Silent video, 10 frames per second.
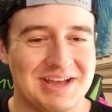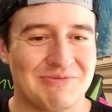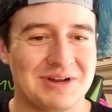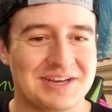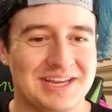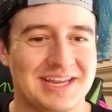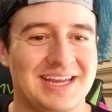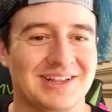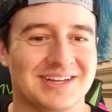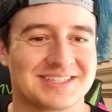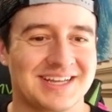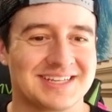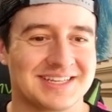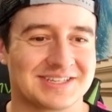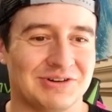What Elon
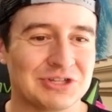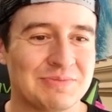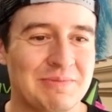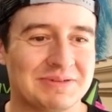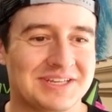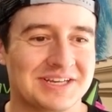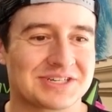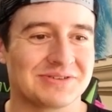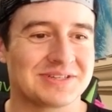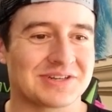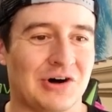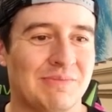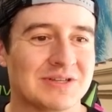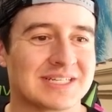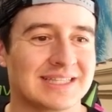says, its ultimate potential is
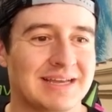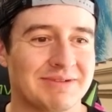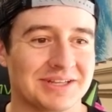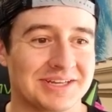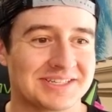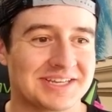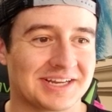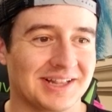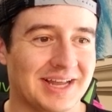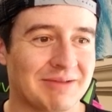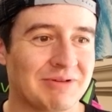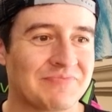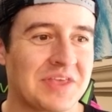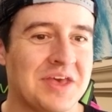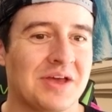almost limitless, he claimed,
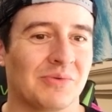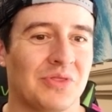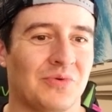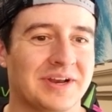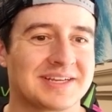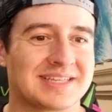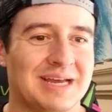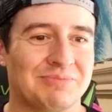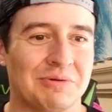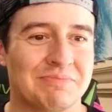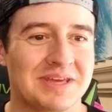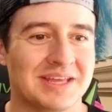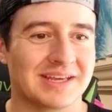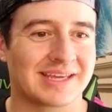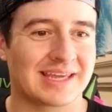with one example
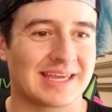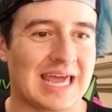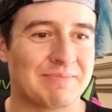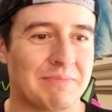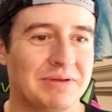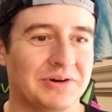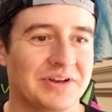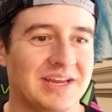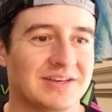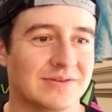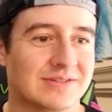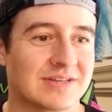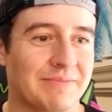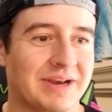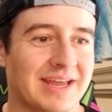being the capability to
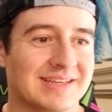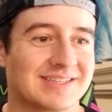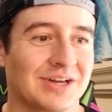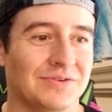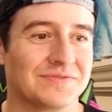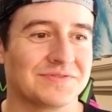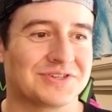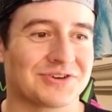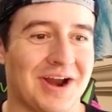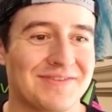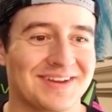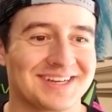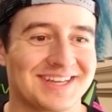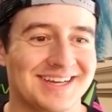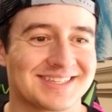summon a
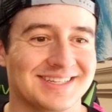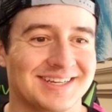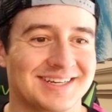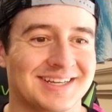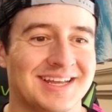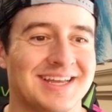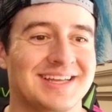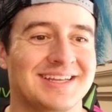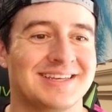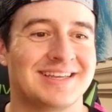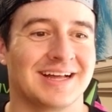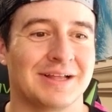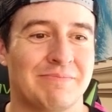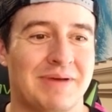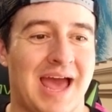self-driving Tesla
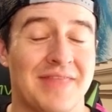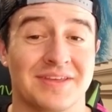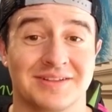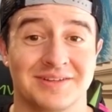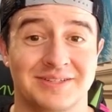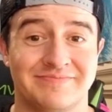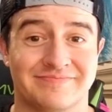telepathically.